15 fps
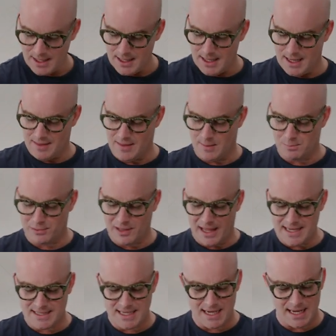And then
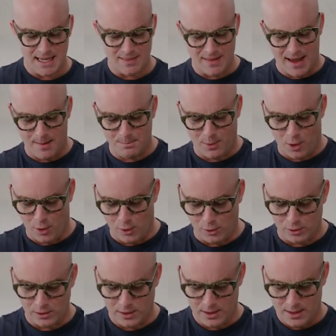place it in that
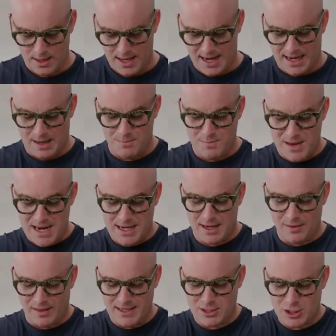bowl and
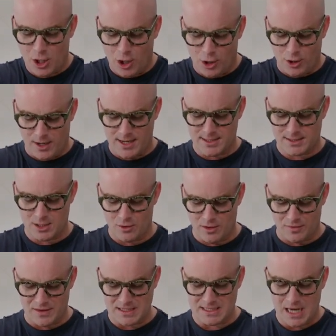immediately turn it so
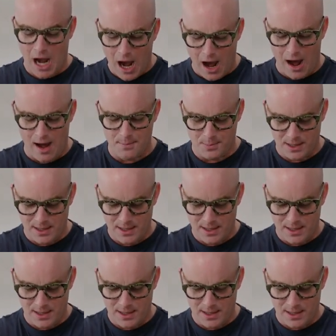that the top